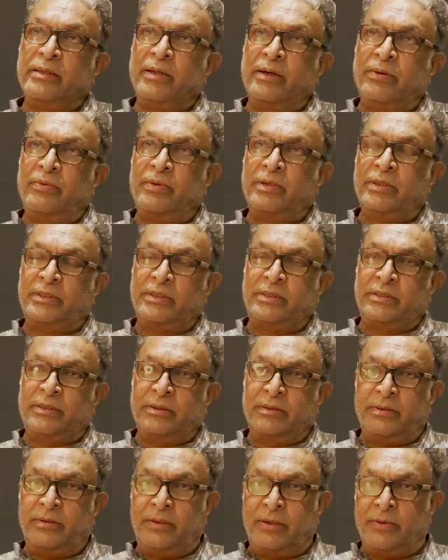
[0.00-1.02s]

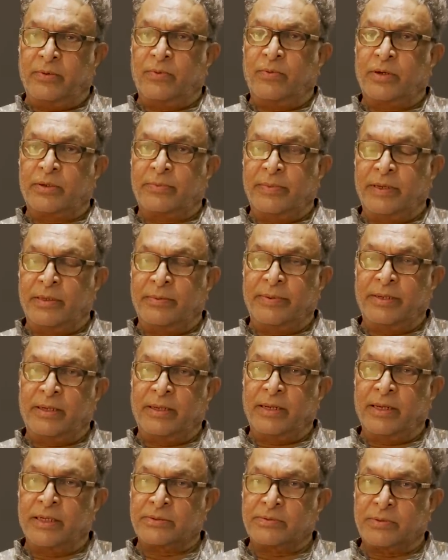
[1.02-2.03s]
what made me
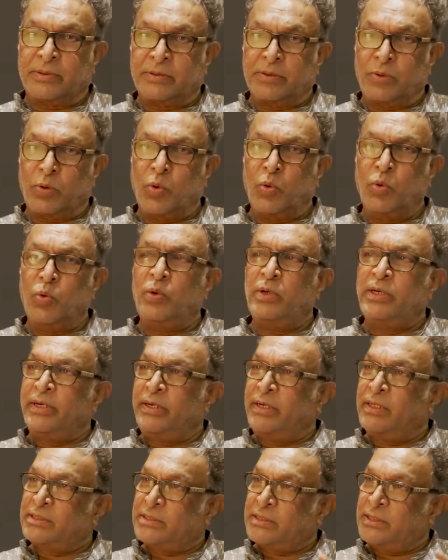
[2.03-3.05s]
relax was the whole
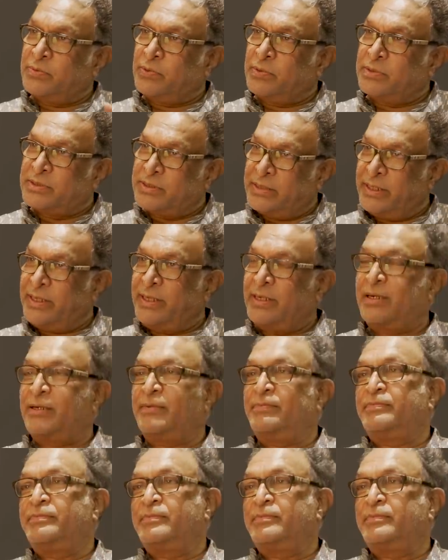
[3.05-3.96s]
industry was there.